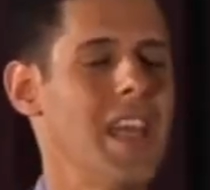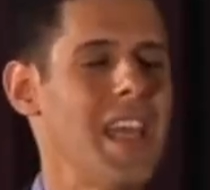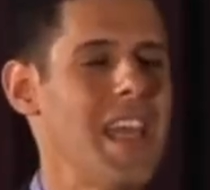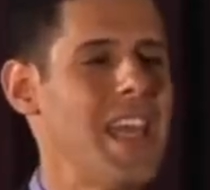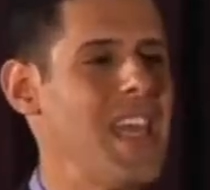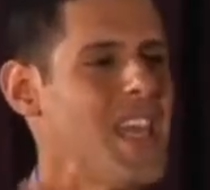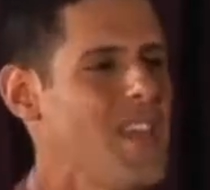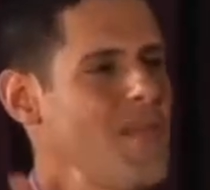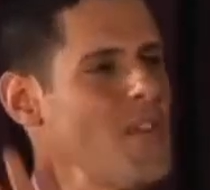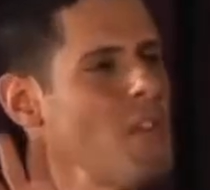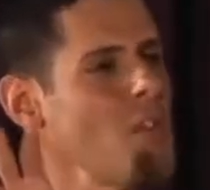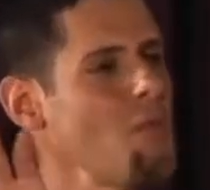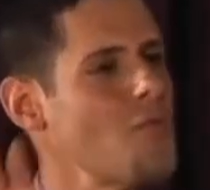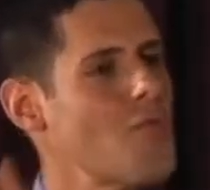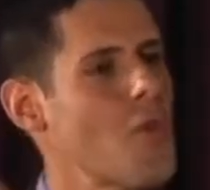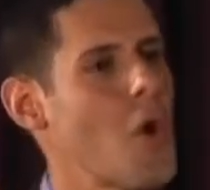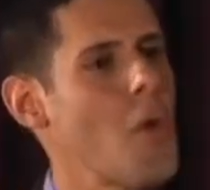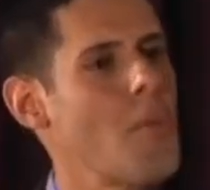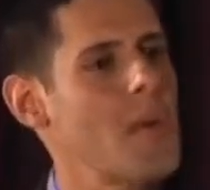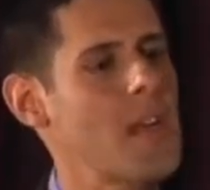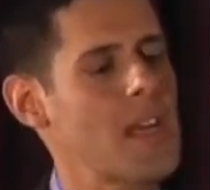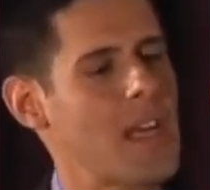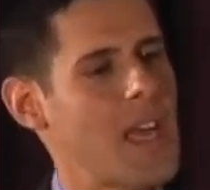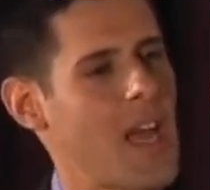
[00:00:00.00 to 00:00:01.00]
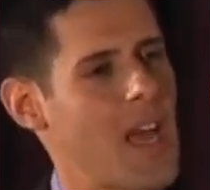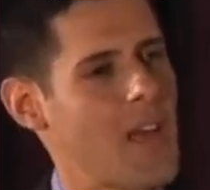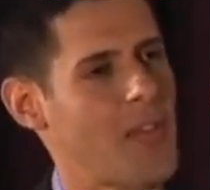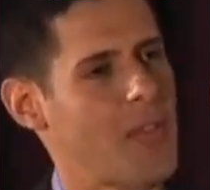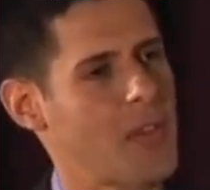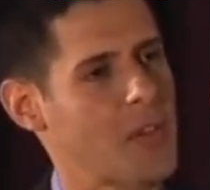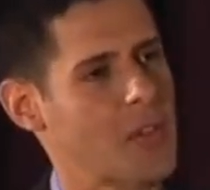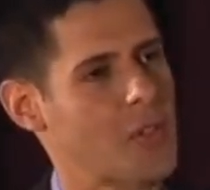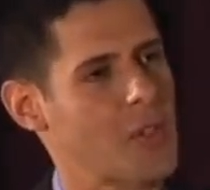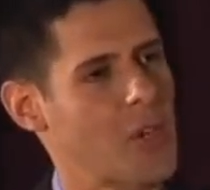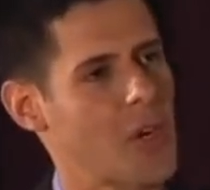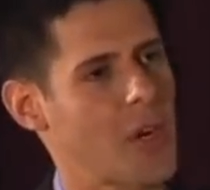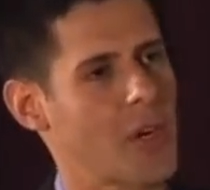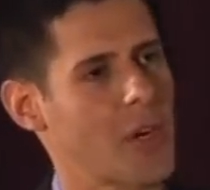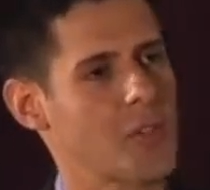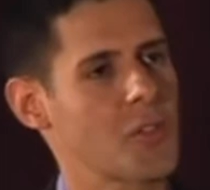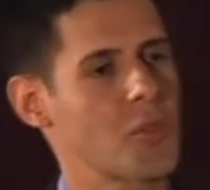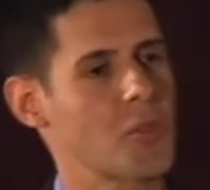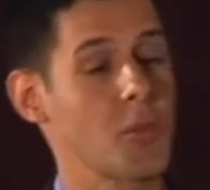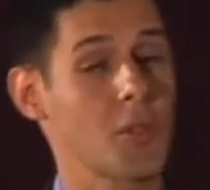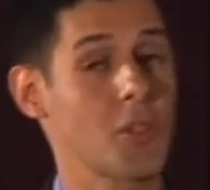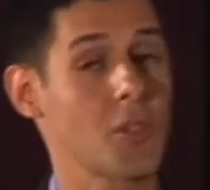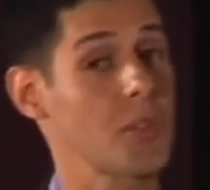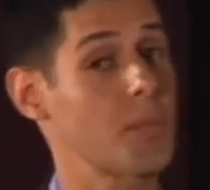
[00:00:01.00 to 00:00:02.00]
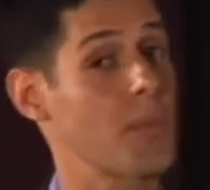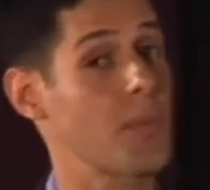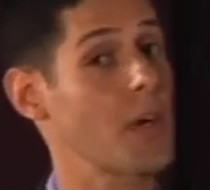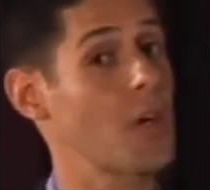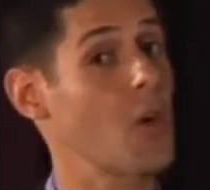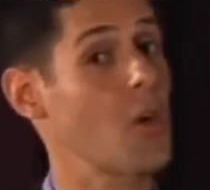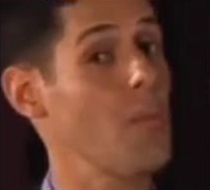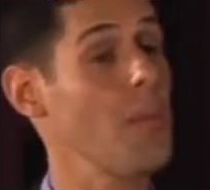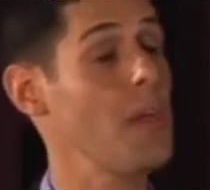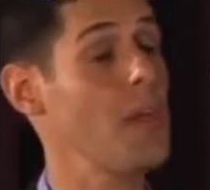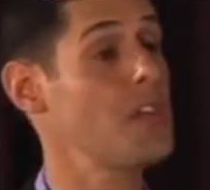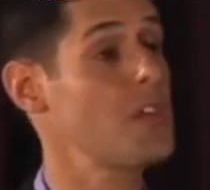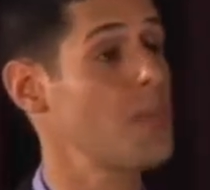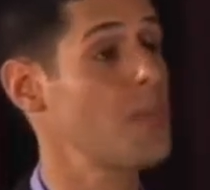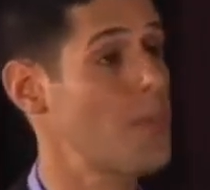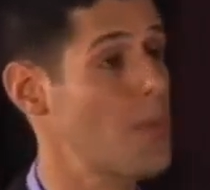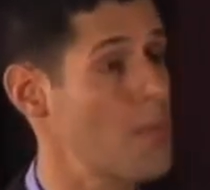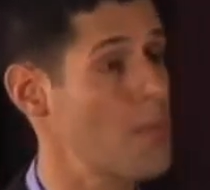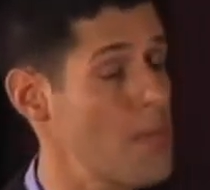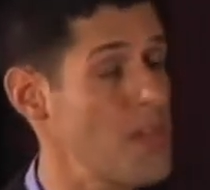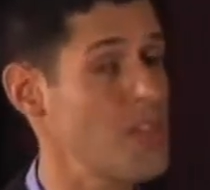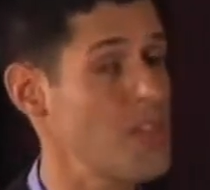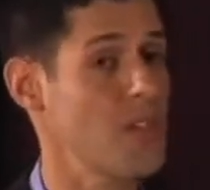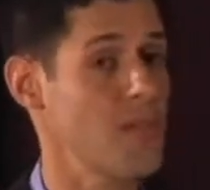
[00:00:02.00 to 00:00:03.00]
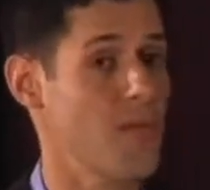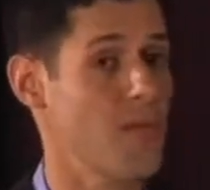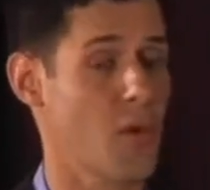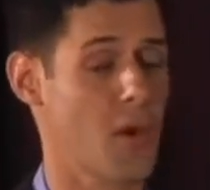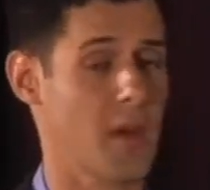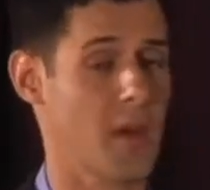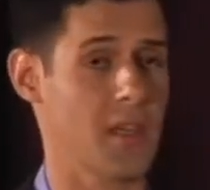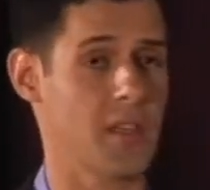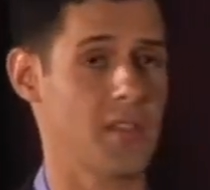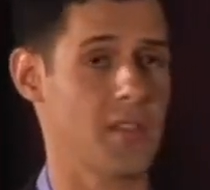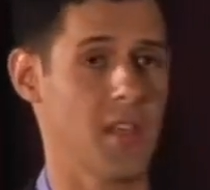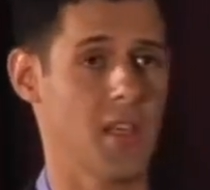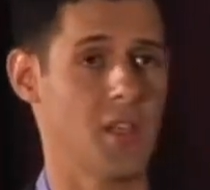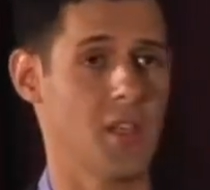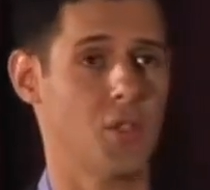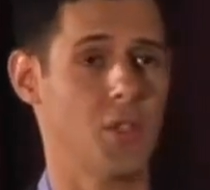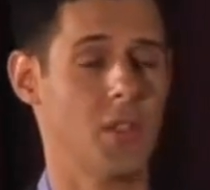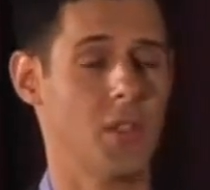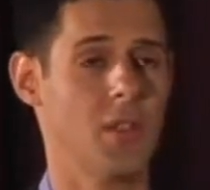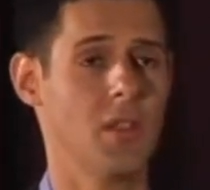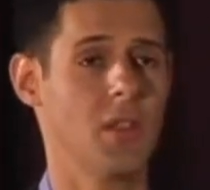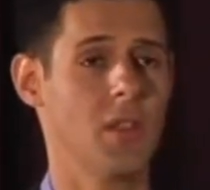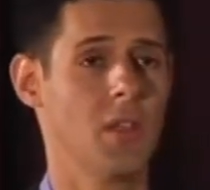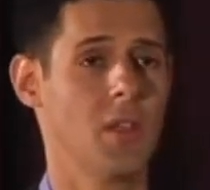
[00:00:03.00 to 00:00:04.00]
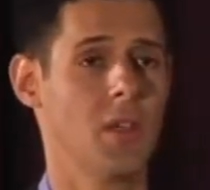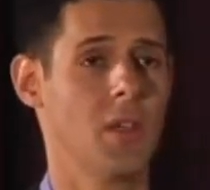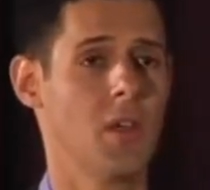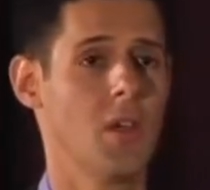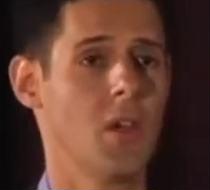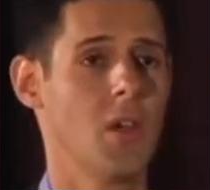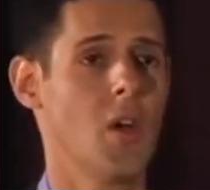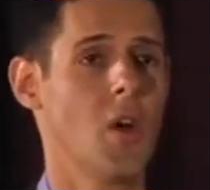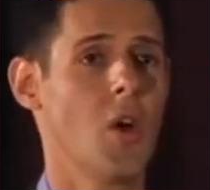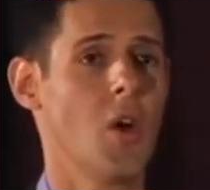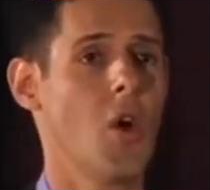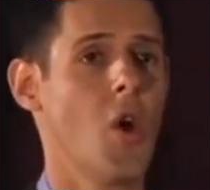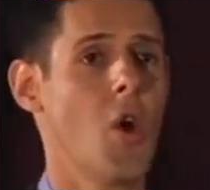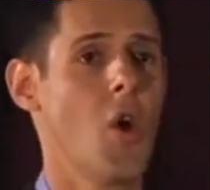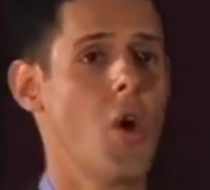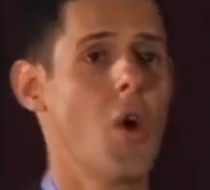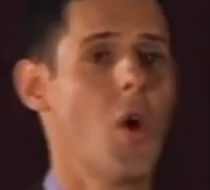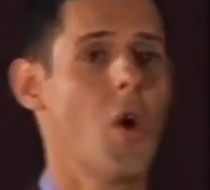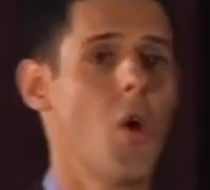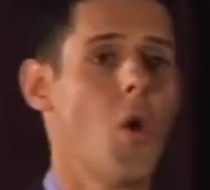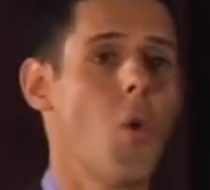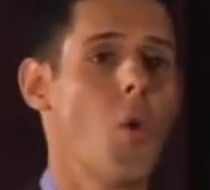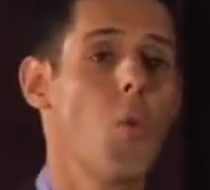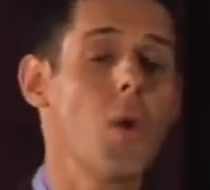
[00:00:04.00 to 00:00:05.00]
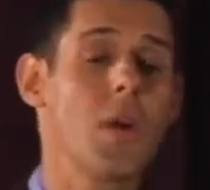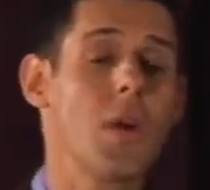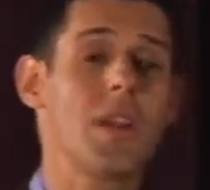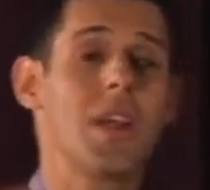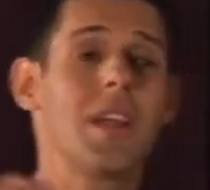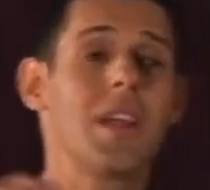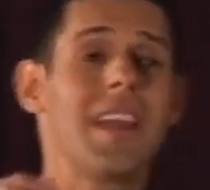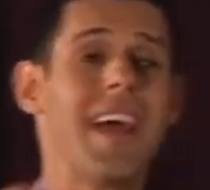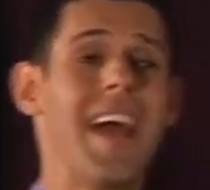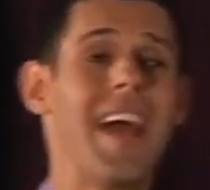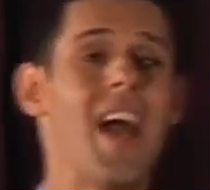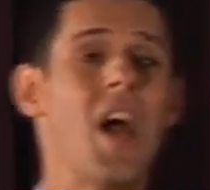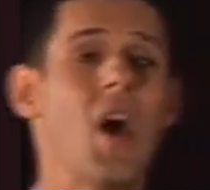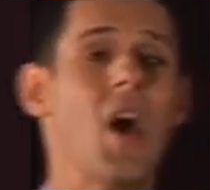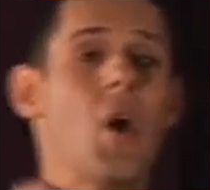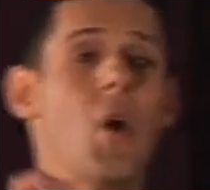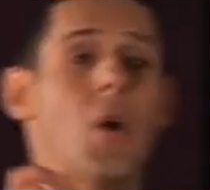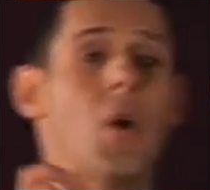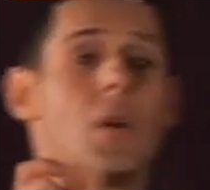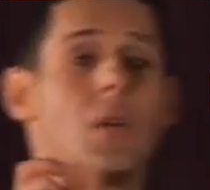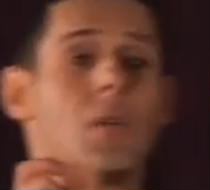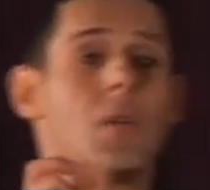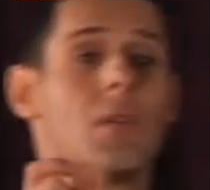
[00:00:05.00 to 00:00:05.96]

Even the Roman Catholic Church, which is by no means a permissive organization, will allow